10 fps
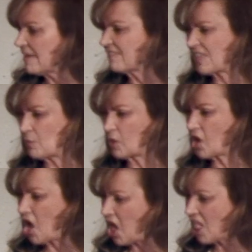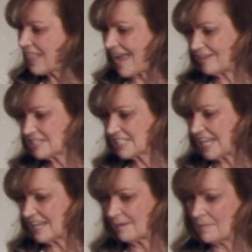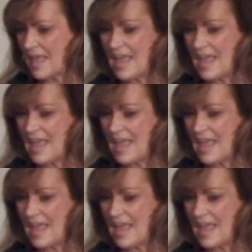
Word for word: if they will call out to Him.